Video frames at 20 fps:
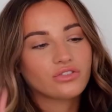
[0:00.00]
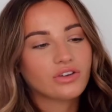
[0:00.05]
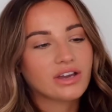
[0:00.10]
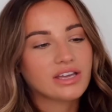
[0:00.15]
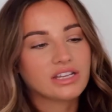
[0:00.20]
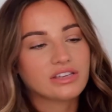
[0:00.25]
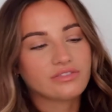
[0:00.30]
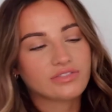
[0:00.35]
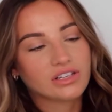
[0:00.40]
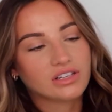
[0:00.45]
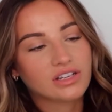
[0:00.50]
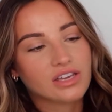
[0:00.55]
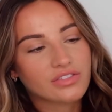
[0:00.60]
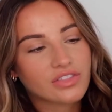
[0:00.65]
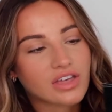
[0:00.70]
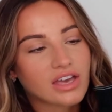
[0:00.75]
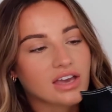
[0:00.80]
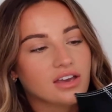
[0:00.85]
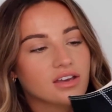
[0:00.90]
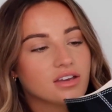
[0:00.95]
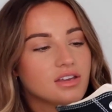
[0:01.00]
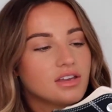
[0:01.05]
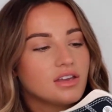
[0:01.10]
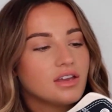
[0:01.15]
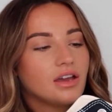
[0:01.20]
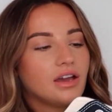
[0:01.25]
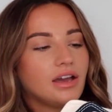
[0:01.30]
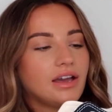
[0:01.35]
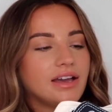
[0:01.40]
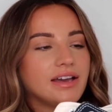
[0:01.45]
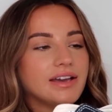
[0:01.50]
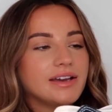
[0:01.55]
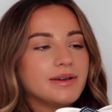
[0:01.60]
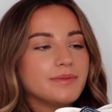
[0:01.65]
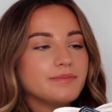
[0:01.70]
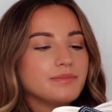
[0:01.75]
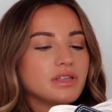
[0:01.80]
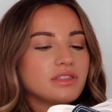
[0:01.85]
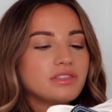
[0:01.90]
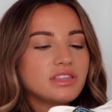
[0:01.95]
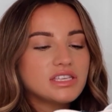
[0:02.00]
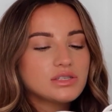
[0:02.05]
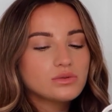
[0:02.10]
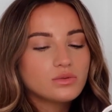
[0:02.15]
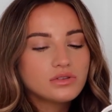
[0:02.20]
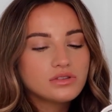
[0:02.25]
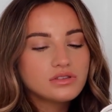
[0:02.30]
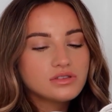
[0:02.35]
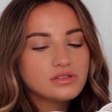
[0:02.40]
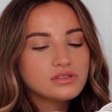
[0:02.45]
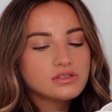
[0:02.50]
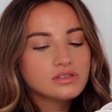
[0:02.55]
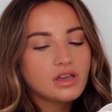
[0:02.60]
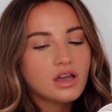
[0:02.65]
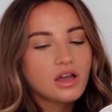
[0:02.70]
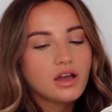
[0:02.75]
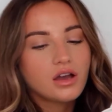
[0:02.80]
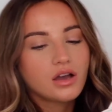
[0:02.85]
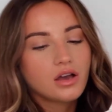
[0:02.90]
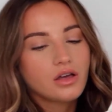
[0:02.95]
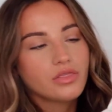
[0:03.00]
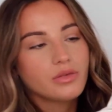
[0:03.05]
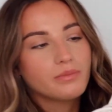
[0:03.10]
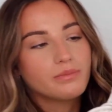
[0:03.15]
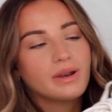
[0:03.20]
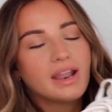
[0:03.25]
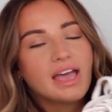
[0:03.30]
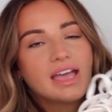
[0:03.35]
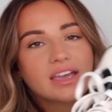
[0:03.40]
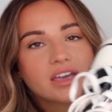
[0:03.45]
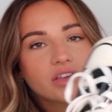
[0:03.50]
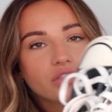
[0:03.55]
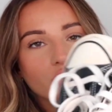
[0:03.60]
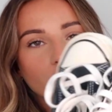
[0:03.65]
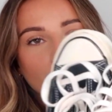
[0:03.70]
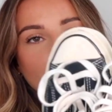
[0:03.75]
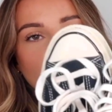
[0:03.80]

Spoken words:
or anything like that. These ones are the black and the